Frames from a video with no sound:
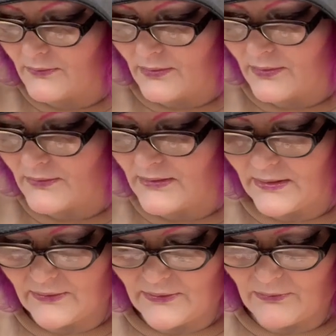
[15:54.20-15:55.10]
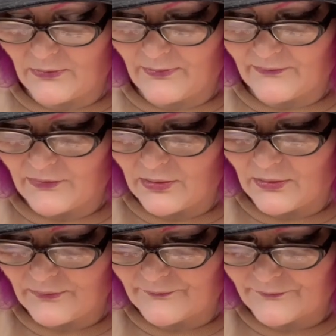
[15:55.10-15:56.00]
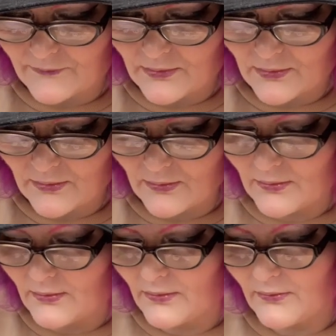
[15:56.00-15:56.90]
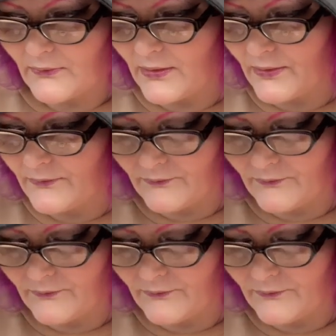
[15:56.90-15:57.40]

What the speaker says: I'll let you know what we've got. Right,